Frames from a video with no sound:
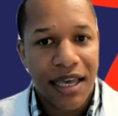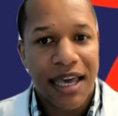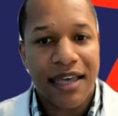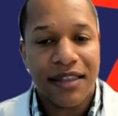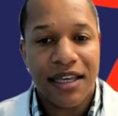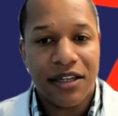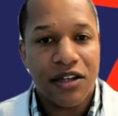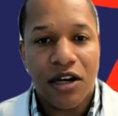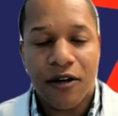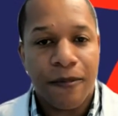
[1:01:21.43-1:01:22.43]
And then,
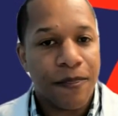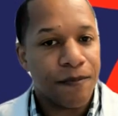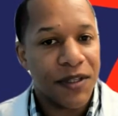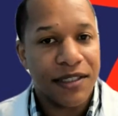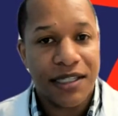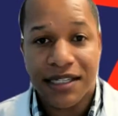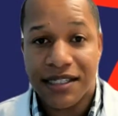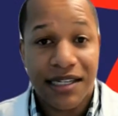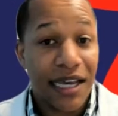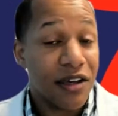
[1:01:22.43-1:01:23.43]
the
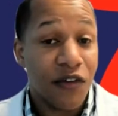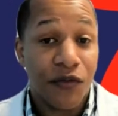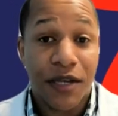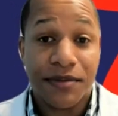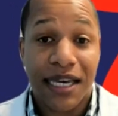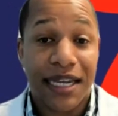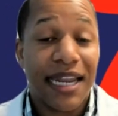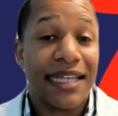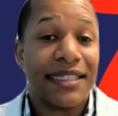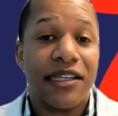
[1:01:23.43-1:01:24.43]
CDC.gov website, it
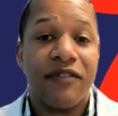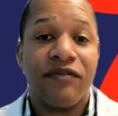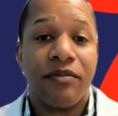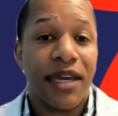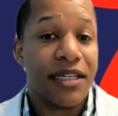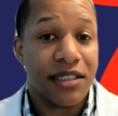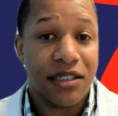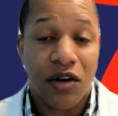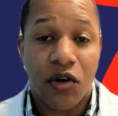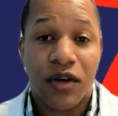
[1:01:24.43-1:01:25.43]
has
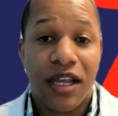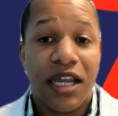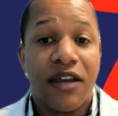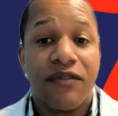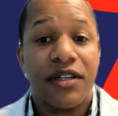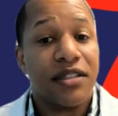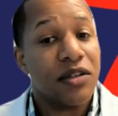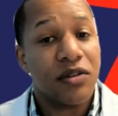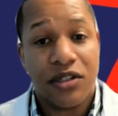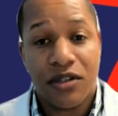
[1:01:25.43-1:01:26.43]
information on every
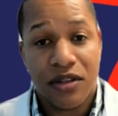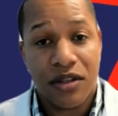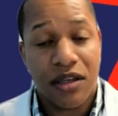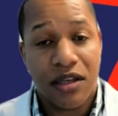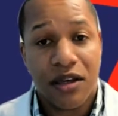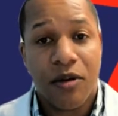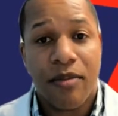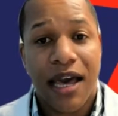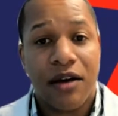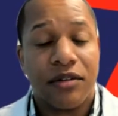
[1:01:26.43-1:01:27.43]
single little thing
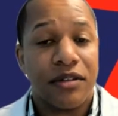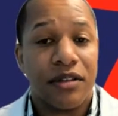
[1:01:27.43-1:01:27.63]
about